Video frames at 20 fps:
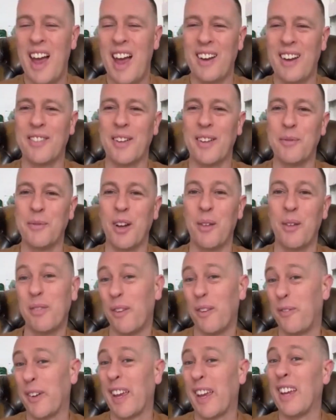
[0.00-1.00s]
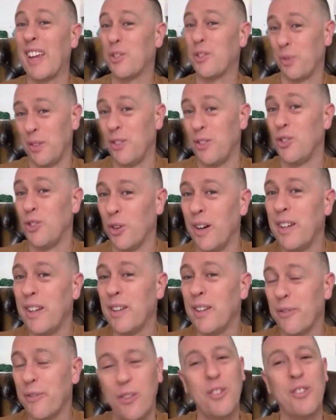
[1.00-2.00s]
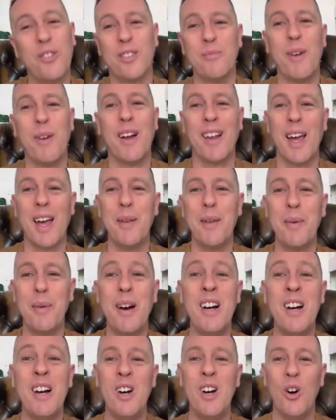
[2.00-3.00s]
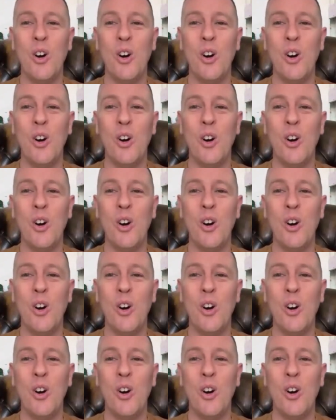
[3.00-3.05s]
and sometimes I forget to enjoy the fruits of my labor,